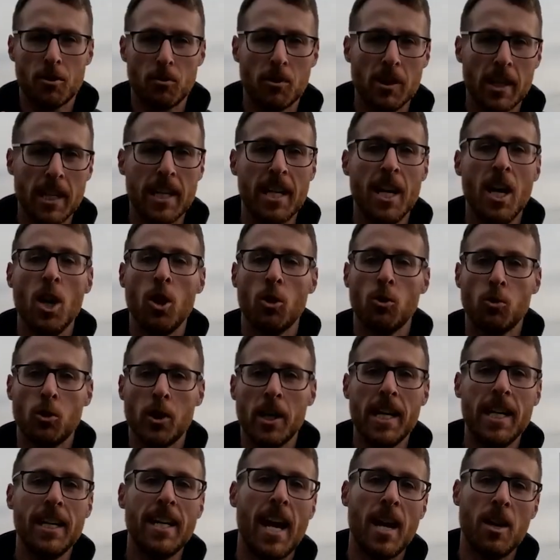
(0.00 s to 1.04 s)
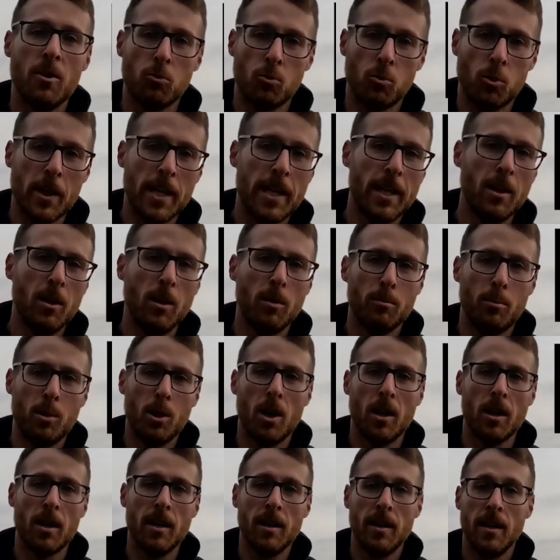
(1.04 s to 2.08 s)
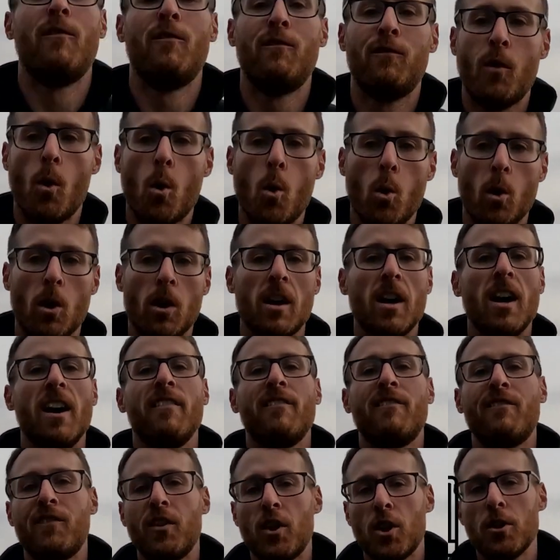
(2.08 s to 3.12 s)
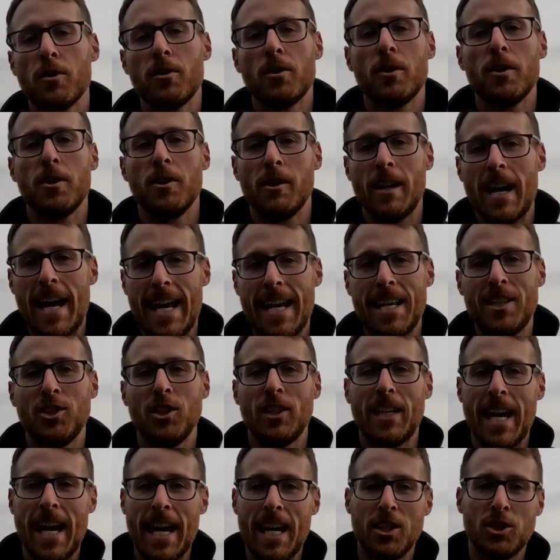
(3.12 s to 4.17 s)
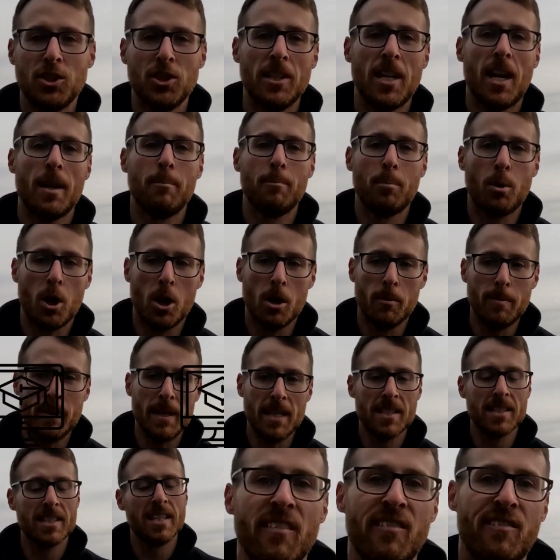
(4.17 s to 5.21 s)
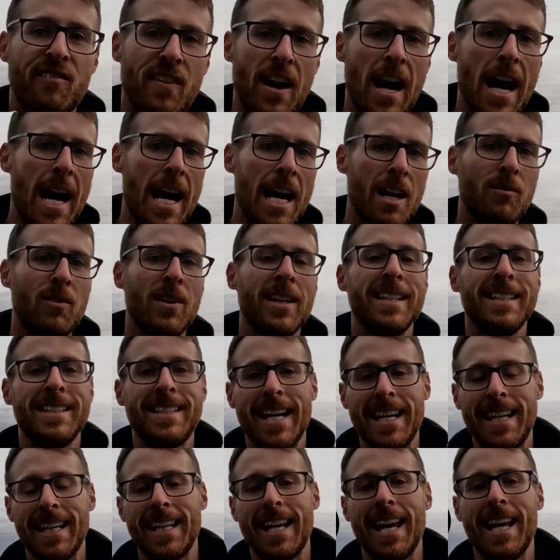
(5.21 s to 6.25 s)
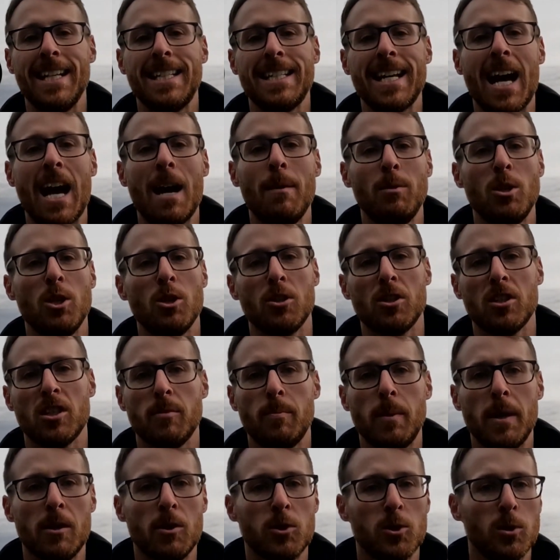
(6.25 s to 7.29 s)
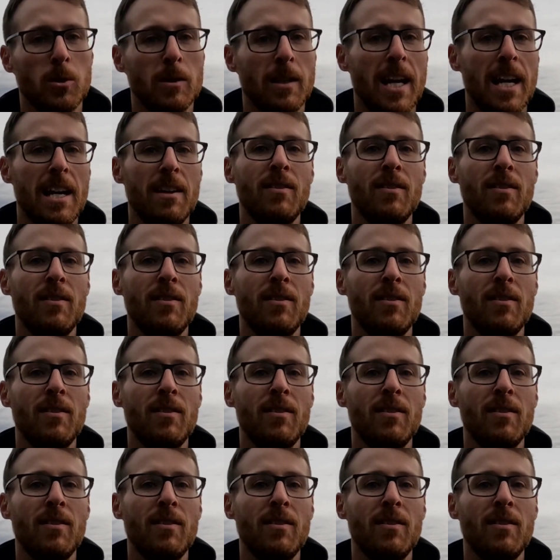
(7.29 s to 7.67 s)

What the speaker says: 3, read a real book. 4, further your education on purpose. 5, dedicate time to your spiritual